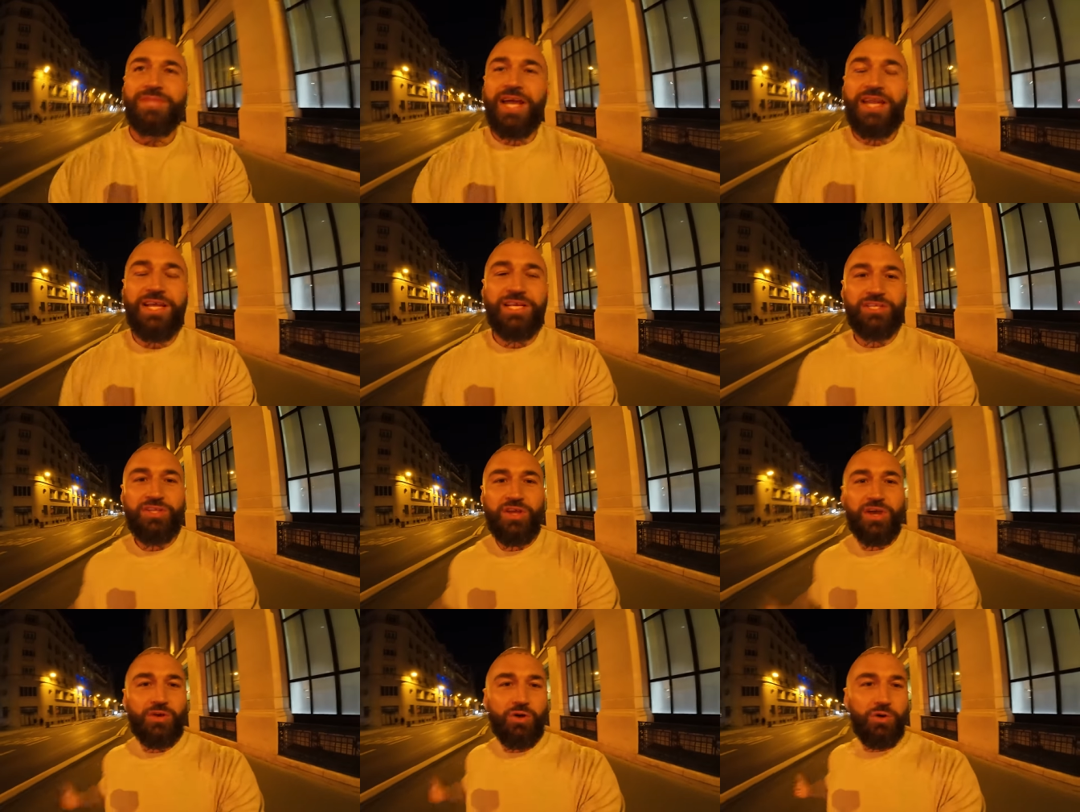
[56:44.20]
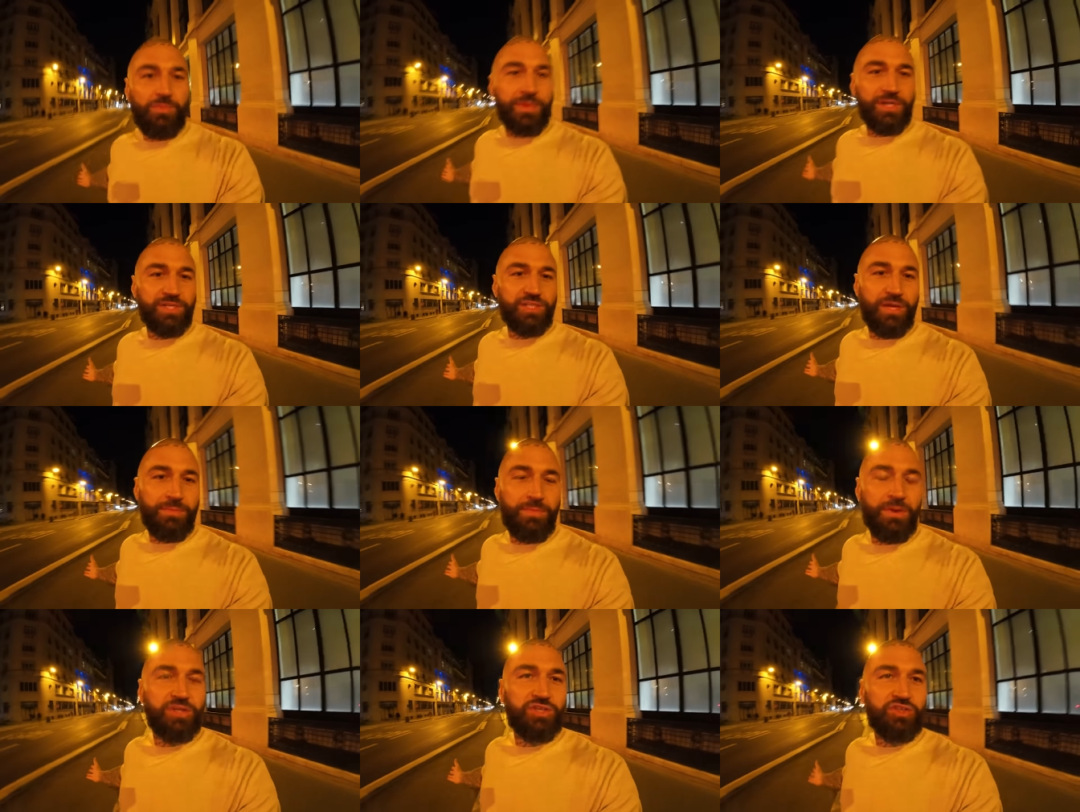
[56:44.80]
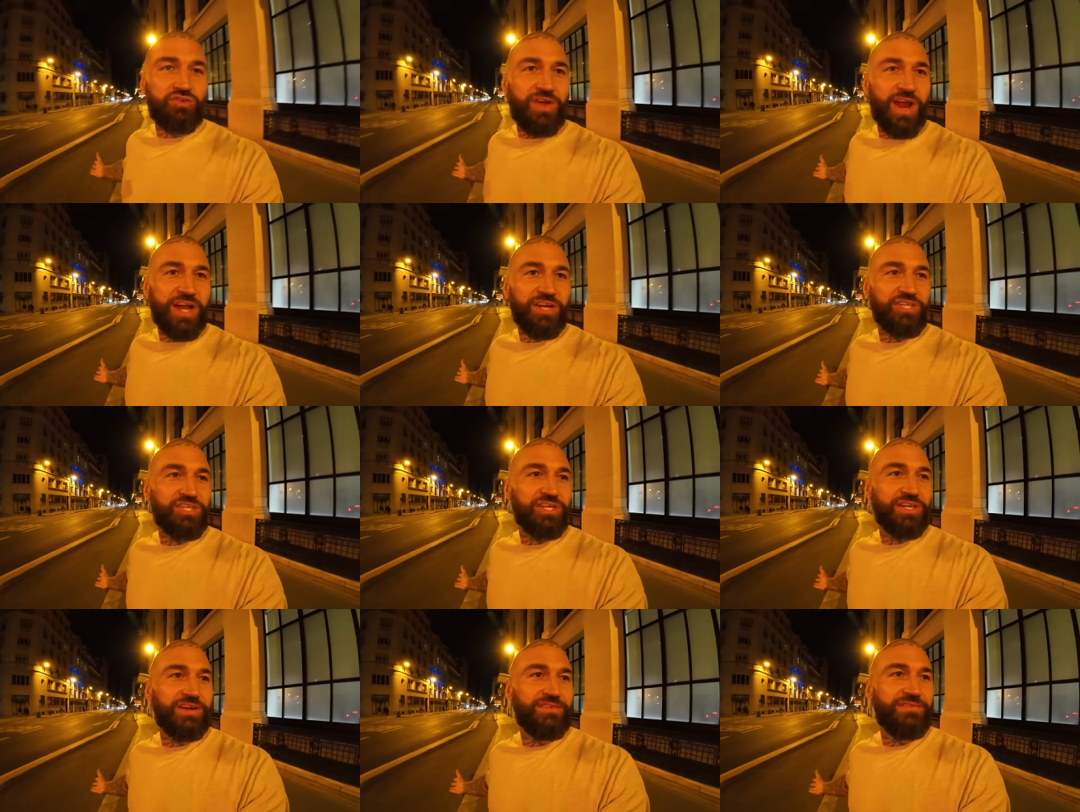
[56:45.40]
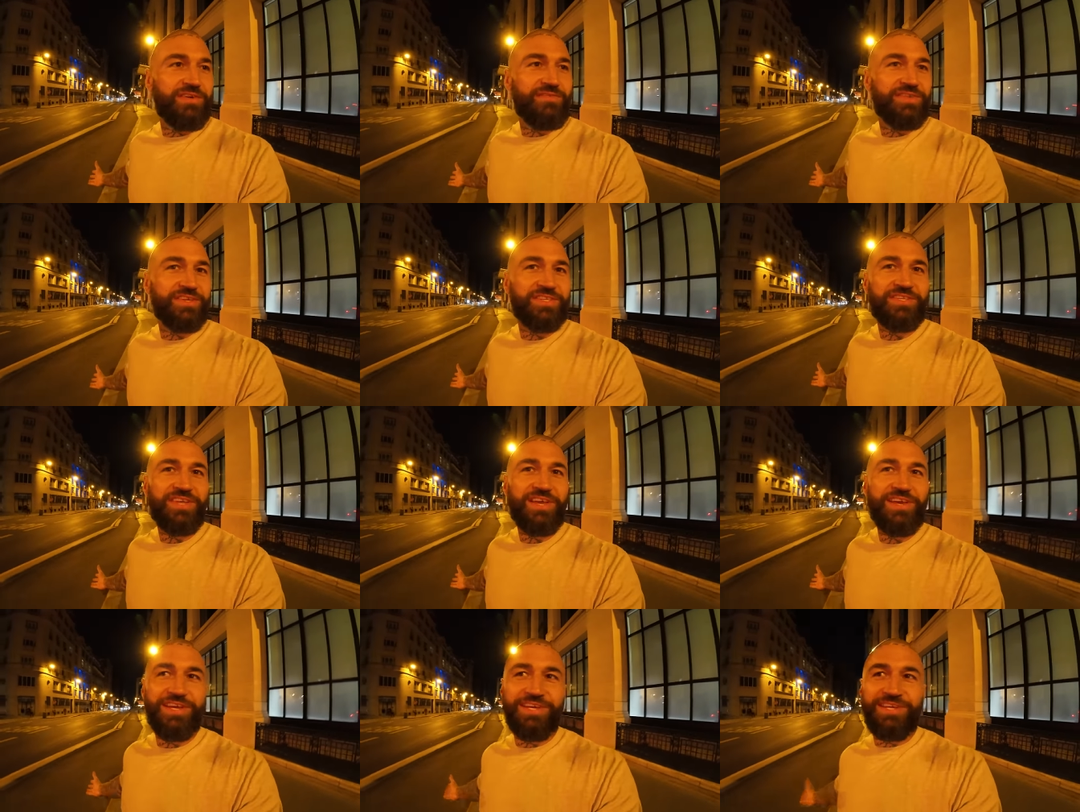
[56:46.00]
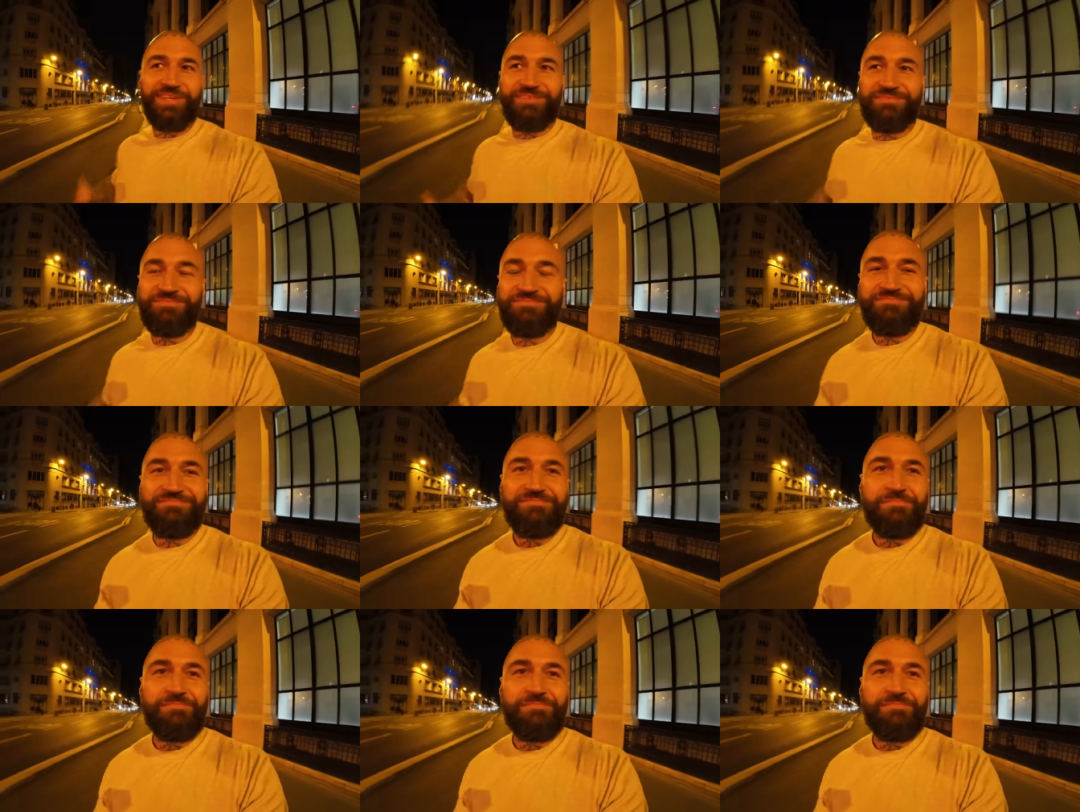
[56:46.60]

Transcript: that is like almost the most crack shit I've ever seen.